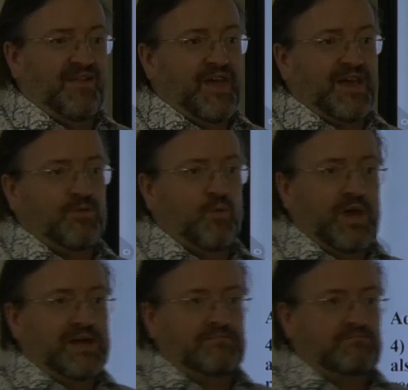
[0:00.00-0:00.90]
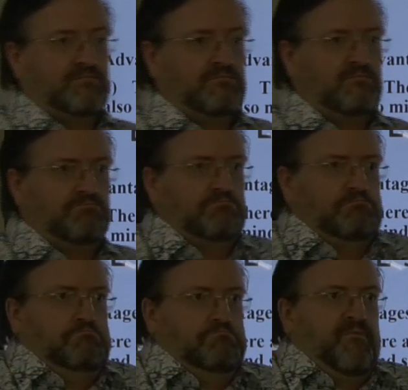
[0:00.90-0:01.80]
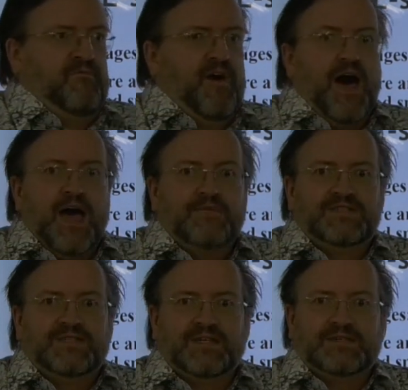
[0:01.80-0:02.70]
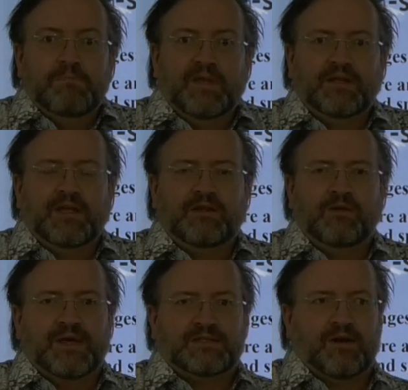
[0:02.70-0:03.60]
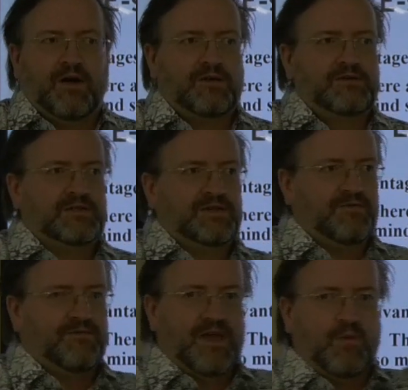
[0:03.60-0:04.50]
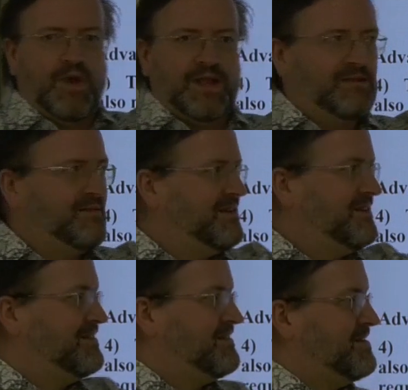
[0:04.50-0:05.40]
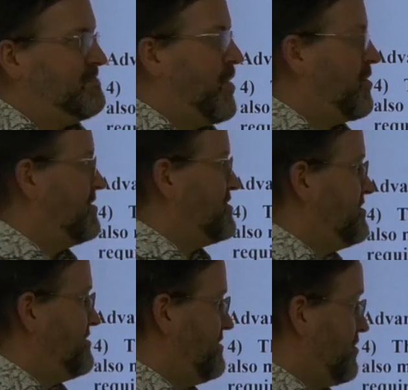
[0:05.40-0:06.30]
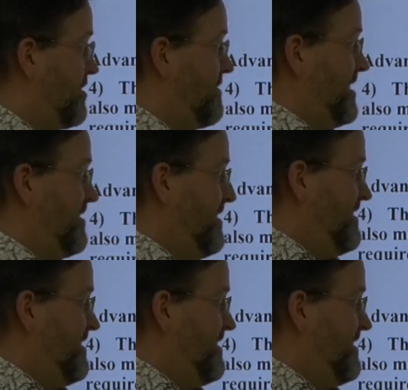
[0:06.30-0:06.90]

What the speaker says: They can win $5-6 million US if they win the poker tournament.